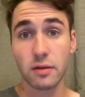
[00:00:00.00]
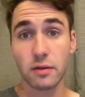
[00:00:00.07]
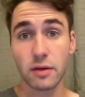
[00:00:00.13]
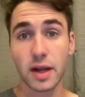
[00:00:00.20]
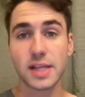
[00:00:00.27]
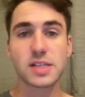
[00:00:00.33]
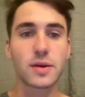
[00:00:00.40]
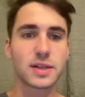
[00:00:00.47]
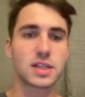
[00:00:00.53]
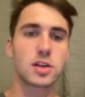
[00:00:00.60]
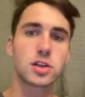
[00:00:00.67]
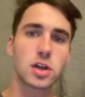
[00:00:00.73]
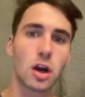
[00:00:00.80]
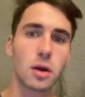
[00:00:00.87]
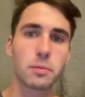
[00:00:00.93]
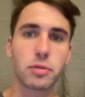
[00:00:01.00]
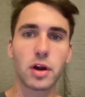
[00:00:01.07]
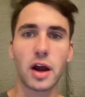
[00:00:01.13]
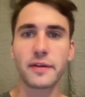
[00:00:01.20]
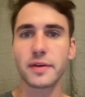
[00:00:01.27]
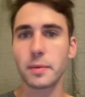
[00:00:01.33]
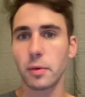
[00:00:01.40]
Right, so as a sharp
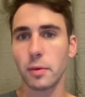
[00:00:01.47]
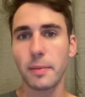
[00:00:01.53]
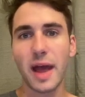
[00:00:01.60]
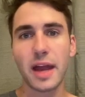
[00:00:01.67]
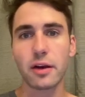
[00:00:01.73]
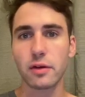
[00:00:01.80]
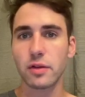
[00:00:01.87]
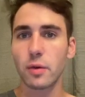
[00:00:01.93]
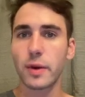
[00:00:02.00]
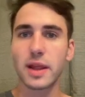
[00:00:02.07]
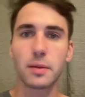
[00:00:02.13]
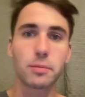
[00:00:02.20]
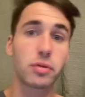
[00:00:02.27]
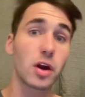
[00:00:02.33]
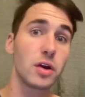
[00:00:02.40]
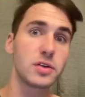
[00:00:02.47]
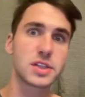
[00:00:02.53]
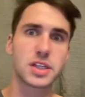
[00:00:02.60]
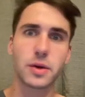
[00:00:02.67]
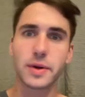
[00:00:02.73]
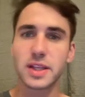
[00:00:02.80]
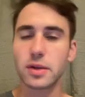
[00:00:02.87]
profitable bettor, the way the pros
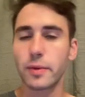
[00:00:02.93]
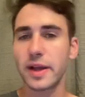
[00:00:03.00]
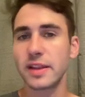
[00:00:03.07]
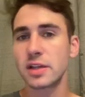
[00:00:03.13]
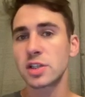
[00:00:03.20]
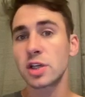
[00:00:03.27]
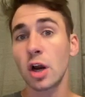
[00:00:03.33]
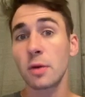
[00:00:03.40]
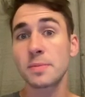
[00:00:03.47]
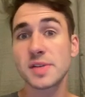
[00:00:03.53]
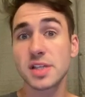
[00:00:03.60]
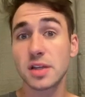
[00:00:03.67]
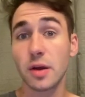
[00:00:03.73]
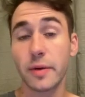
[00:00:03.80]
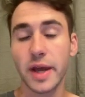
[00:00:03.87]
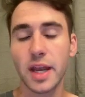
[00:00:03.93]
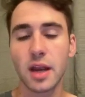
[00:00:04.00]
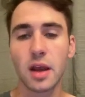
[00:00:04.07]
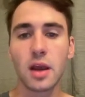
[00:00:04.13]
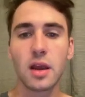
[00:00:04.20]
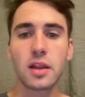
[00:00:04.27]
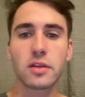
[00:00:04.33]
do it, the way the sharps do it,
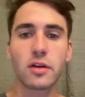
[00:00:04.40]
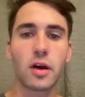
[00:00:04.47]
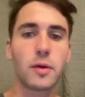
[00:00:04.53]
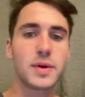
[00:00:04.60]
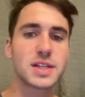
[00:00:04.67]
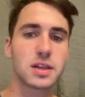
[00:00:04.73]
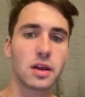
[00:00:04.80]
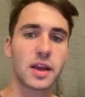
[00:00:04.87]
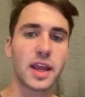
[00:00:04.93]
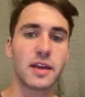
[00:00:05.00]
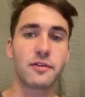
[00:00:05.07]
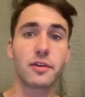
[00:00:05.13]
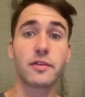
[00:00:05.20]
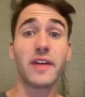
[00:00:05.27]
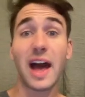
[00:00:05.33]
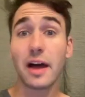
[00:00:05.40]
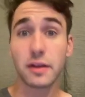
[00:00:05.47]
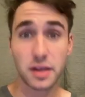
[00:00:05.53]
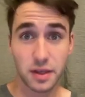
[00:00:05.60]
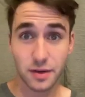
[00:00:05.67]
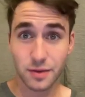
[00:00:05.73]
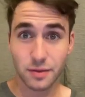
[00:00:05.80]
they're always looking for
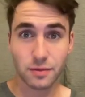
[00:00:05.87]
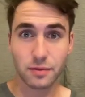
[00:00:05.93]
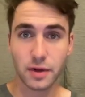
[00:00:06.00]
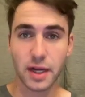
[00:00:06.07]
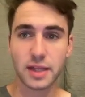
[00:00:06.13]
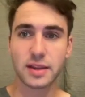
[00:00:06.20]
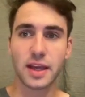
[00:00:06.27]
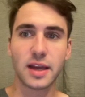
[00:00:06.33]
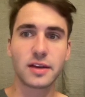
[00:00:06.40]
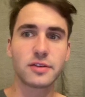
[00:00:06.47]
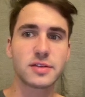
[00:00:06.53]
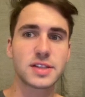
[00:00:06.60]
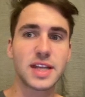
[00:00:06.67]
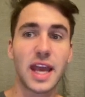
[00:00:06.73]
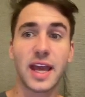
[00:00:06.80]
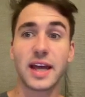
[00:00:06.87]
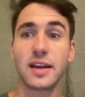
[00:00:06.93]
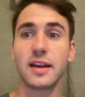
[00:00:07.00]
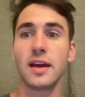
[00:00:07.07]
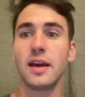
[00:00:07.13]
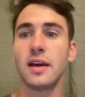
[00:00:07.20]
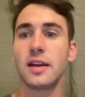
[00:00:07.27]
value, right? They
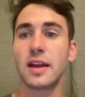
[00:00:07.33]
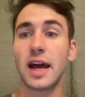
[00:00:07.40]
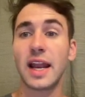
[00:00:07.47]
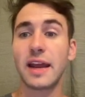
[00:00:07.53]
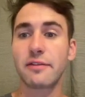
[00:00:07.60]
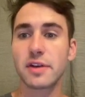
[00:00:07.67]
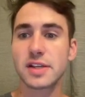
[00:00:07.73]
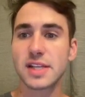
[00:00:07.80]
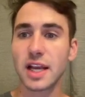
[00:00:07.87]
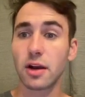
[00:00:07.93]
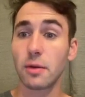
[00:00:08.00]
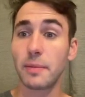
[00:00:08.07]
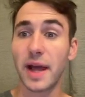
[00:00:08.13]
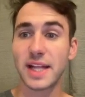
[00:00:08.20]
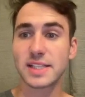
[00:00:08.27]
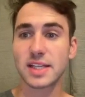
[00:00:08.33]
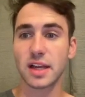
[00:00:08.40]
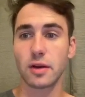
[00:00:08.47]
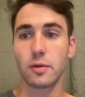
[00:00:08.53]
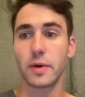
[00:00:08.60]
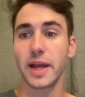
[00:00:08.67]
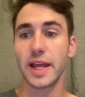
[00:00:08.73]
understand not every single bet's
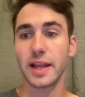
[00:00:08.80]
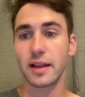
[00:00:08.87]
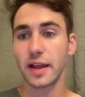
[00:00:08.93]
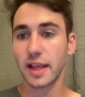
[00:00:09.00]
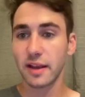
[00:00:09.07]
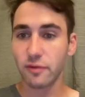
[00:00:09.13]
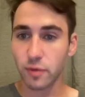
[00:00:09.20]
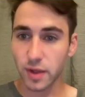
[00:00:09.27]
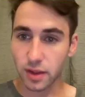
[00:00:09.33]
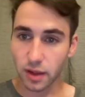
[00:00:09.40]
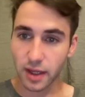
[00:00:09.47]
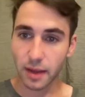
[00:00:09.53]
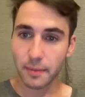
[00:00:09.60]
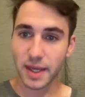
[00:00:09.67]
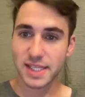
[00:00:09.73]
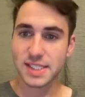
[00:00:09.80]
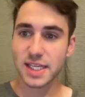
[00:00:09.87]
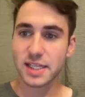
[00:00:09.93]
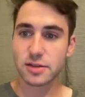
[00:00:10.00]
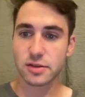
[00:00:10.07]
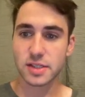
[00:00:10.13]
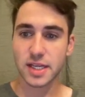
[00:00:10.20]
gonna win. Like if we look at my
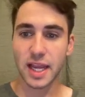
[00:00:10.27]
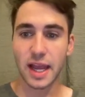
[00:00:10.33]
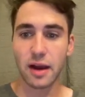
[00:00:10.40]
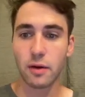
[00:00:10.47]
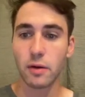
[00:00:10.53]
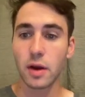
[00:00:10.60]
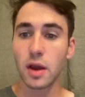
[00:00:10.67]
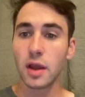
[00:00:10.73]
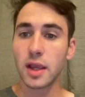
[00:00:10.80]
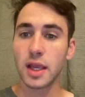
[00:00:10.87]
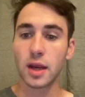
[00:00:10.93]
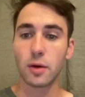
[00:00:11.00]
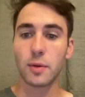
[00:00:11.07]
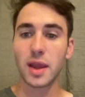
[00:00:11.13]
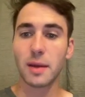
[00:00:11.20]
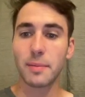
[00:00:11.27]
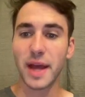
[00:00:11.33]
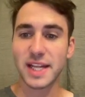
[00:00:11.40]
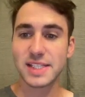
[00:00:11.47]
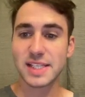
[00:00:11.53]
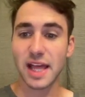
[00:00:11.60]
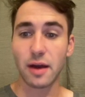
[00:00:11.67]
Caesars account, you know, we have
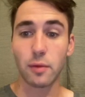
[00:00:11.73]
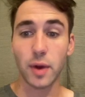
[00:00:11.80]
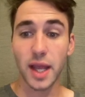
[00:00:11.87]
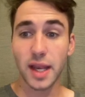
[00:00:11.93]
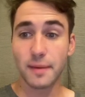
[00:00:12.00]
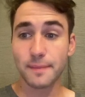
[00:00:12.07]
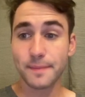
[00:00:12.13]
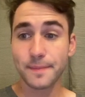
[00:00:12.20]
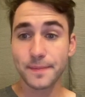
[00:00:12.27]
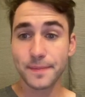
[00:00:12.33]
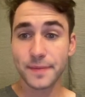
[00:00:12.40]
bets that win,